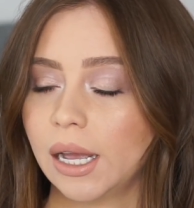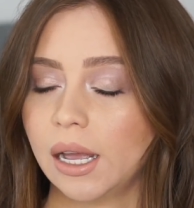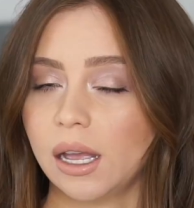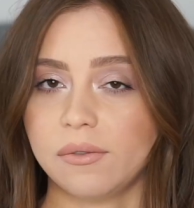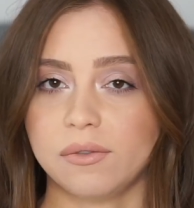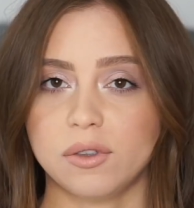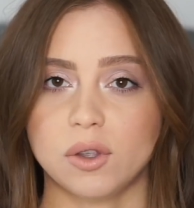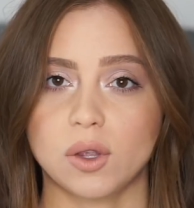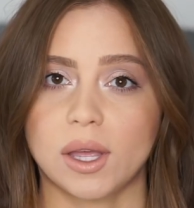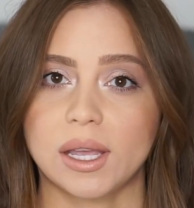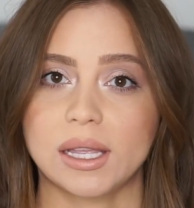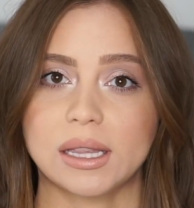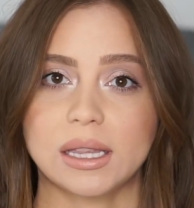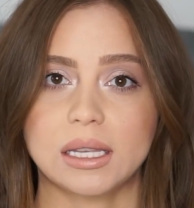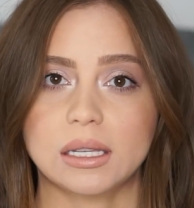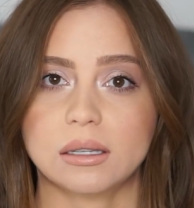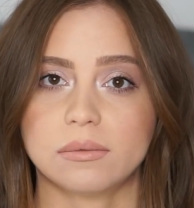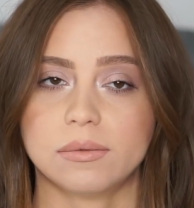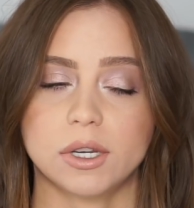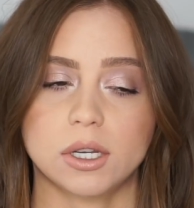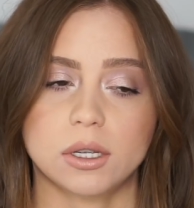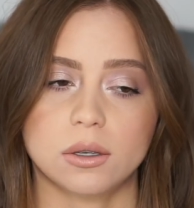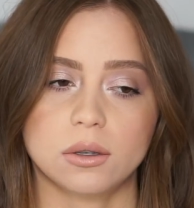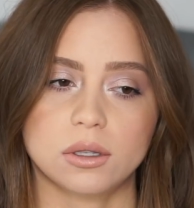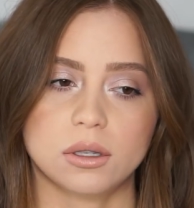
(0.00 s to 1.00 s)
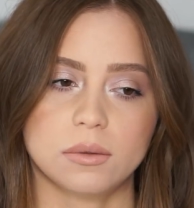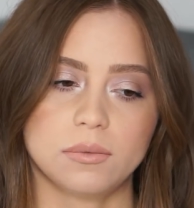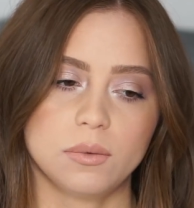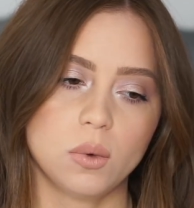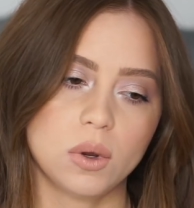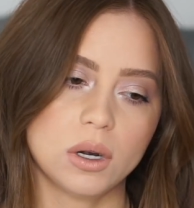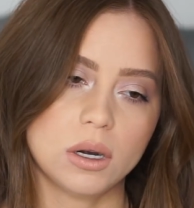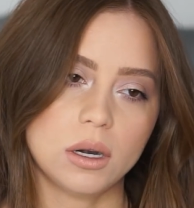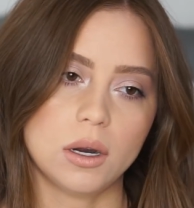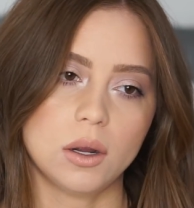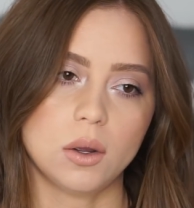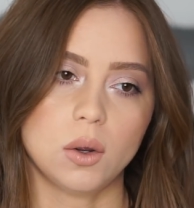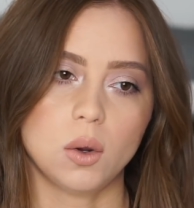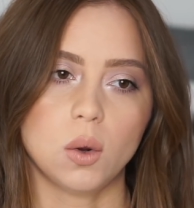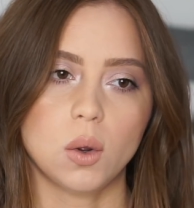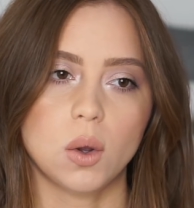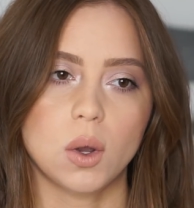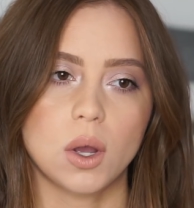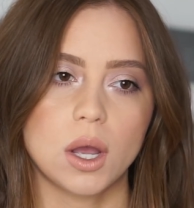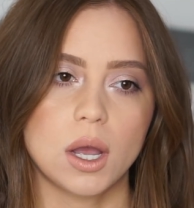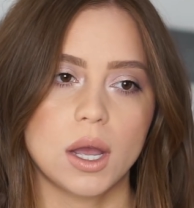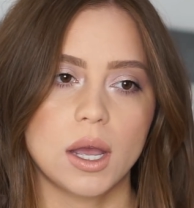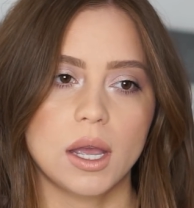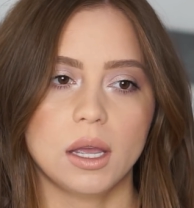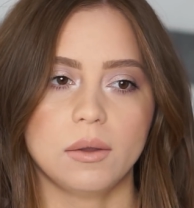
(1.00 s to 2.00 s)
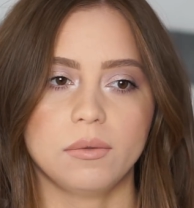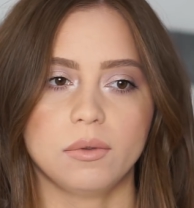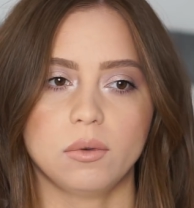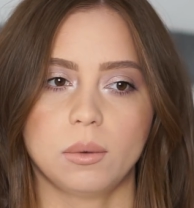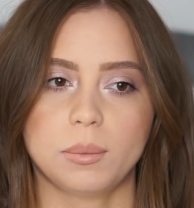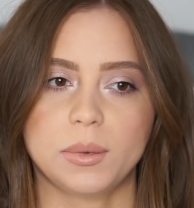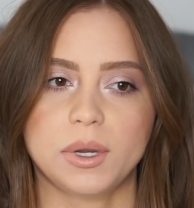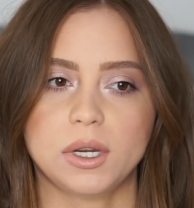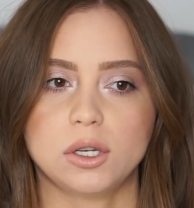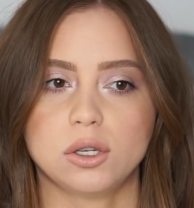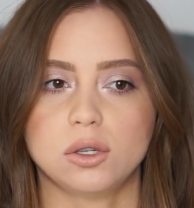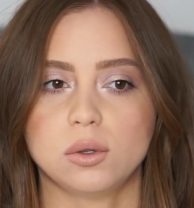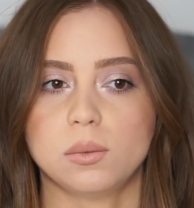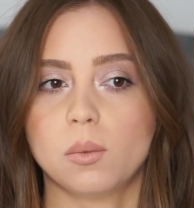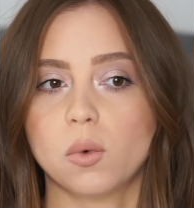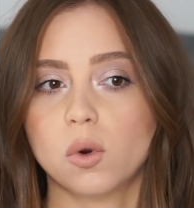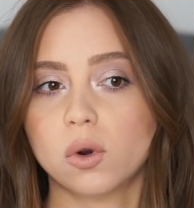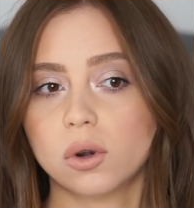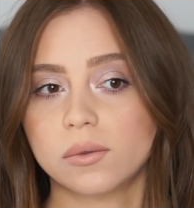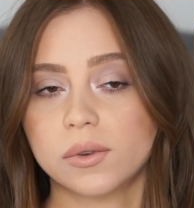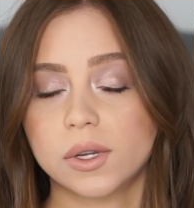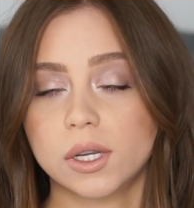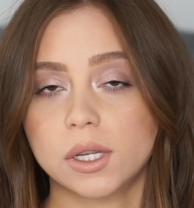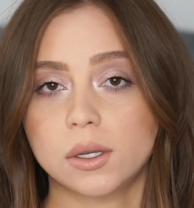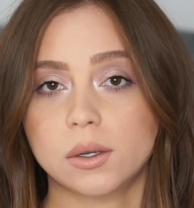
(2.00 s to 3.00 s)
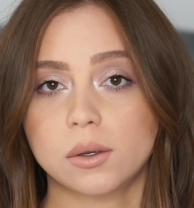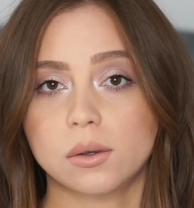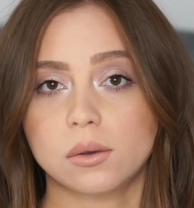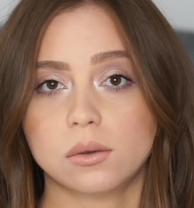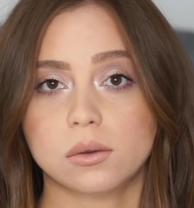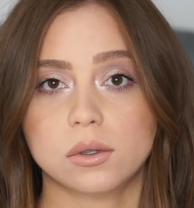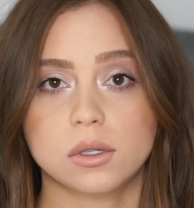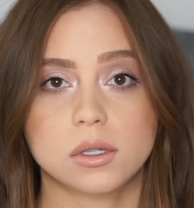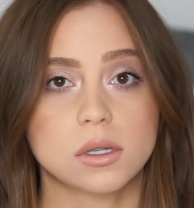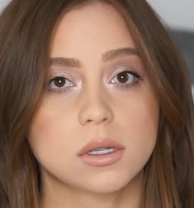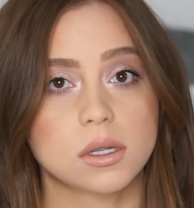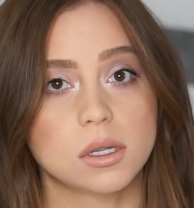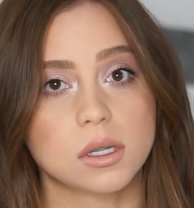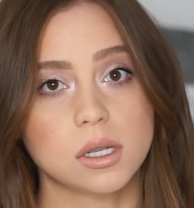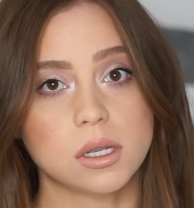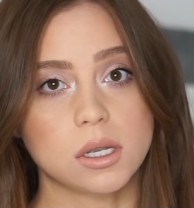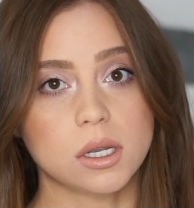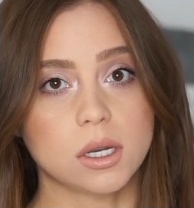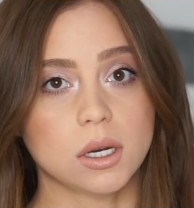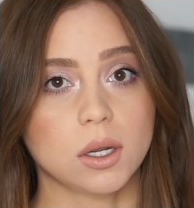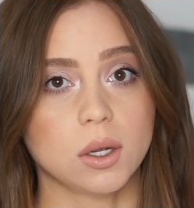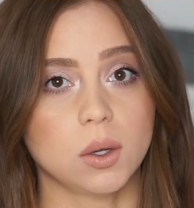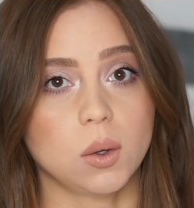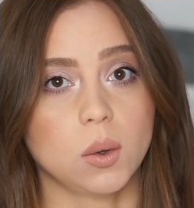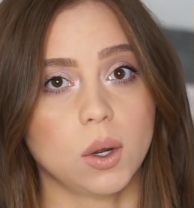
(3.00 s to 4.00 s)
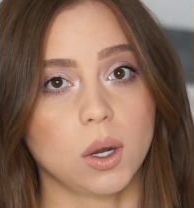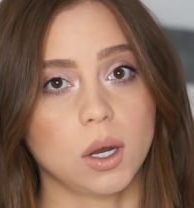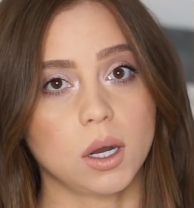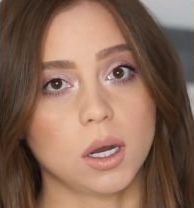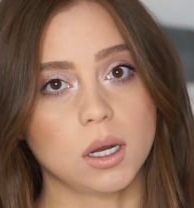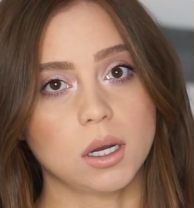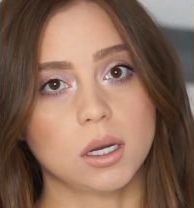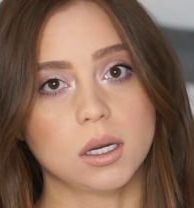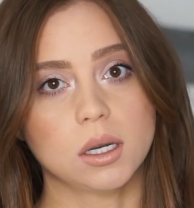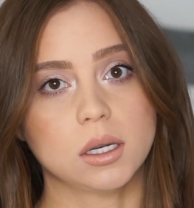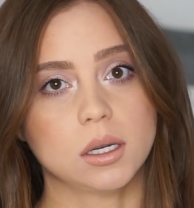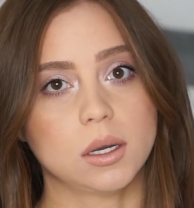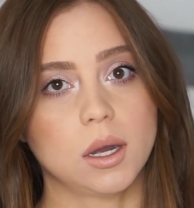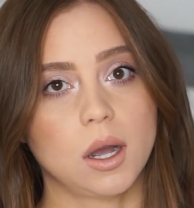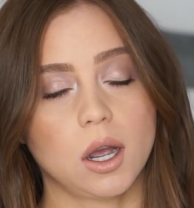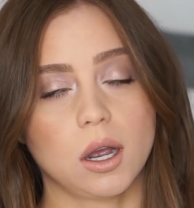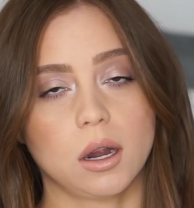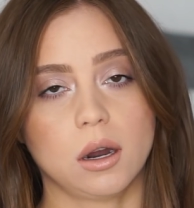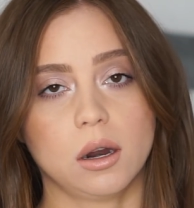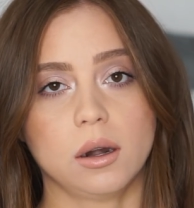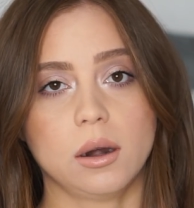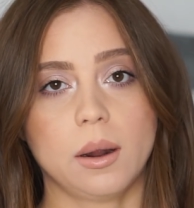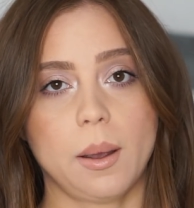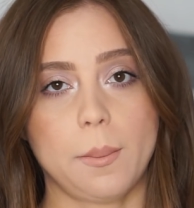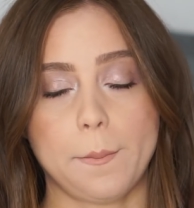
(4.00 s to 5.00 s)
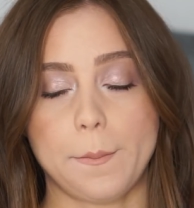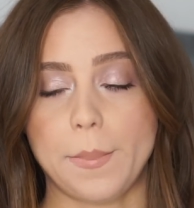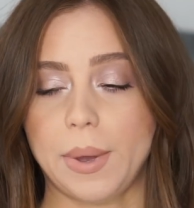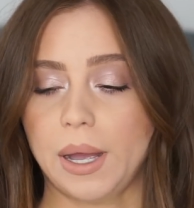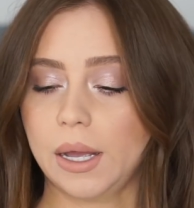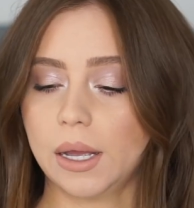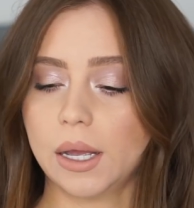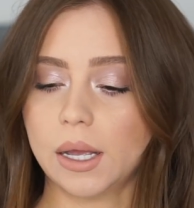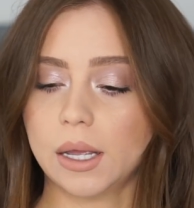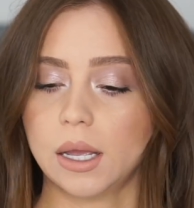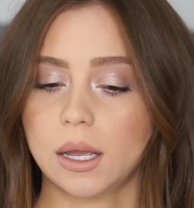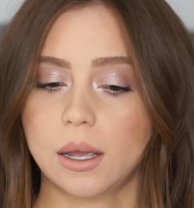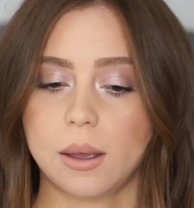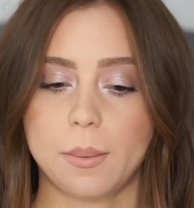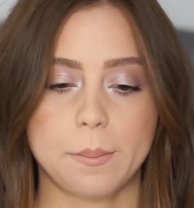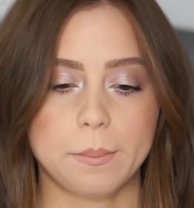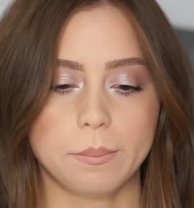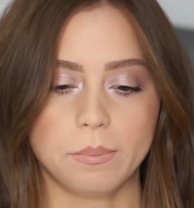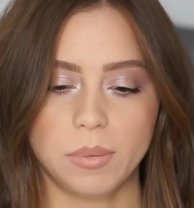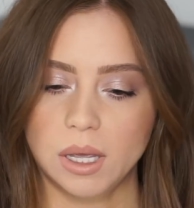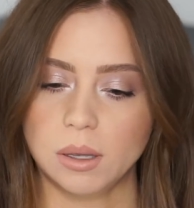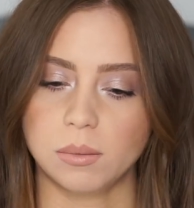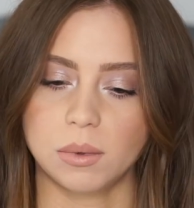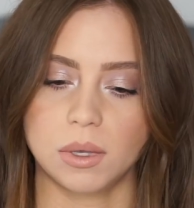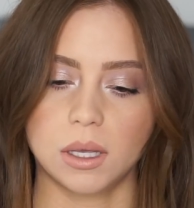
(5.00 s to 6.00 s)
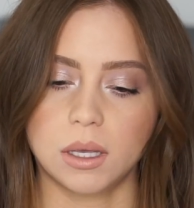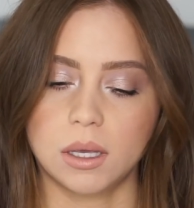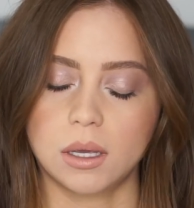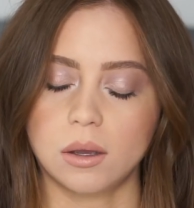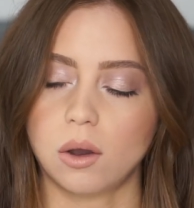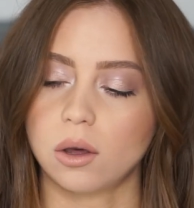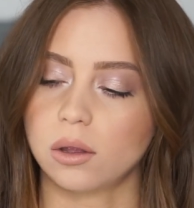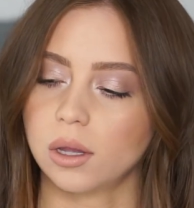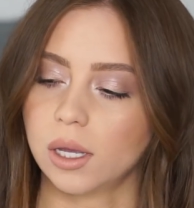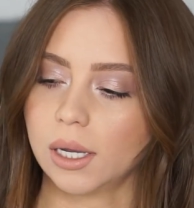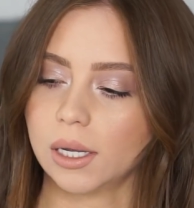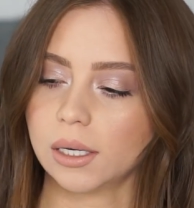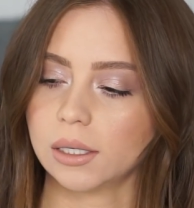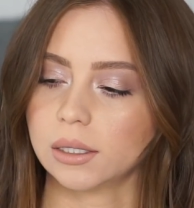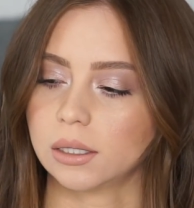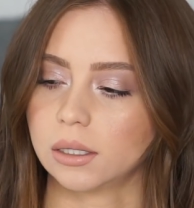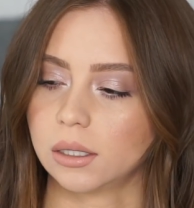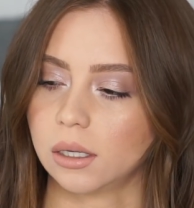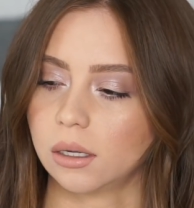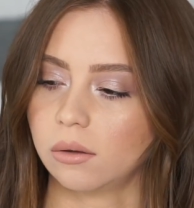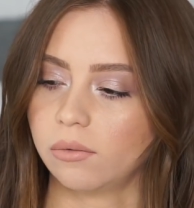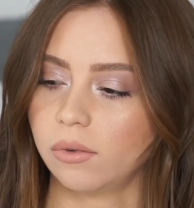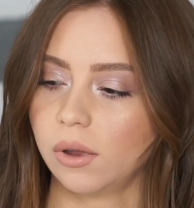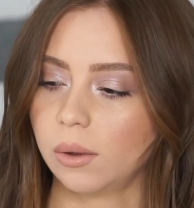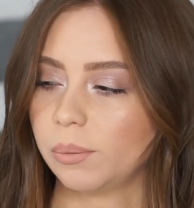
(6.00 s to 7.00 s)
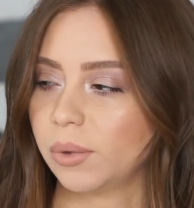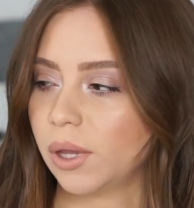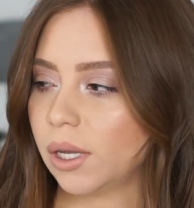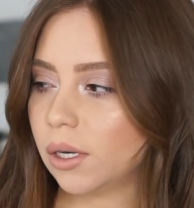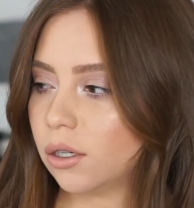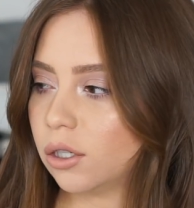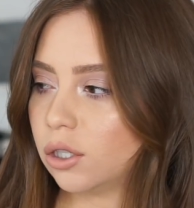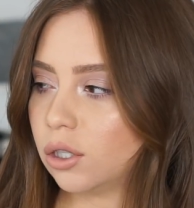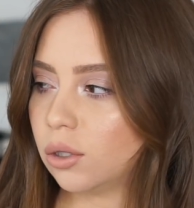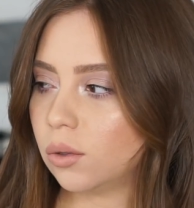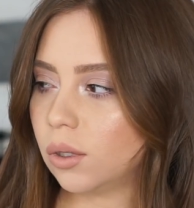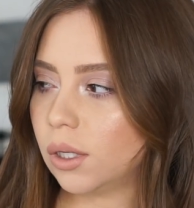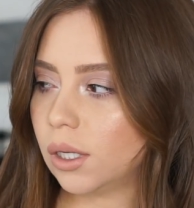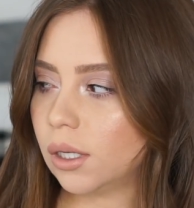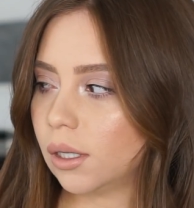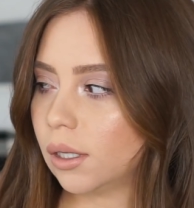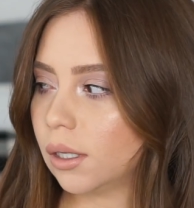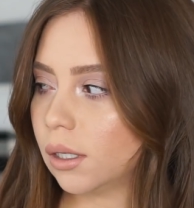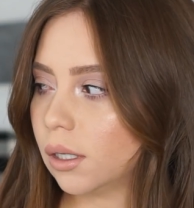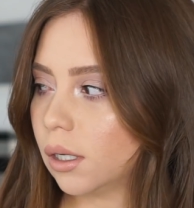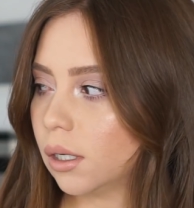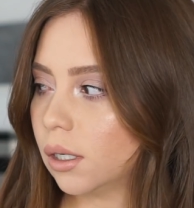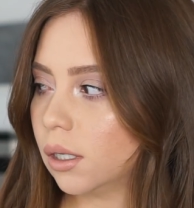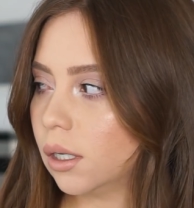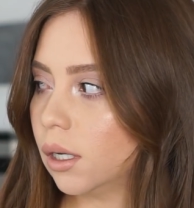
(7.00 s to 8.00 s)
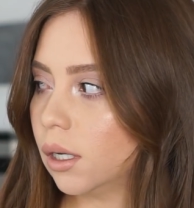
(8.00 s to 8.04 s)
if you like these videos, if you want to know, if you want me to do more videos, you know, on my baby, all that kind of stuff, I plan on doing like